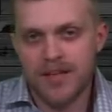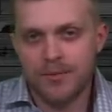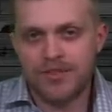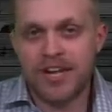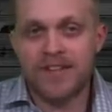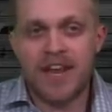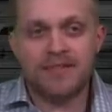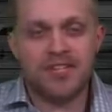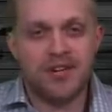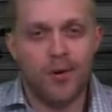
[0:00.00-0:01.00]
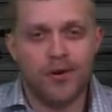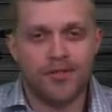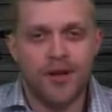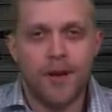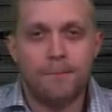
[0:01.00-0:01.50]
We'll stick in the N F C
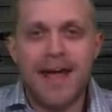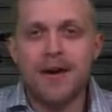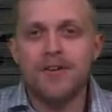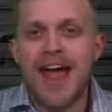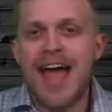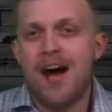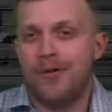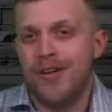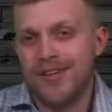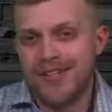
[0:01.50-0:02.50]
North. Bear down.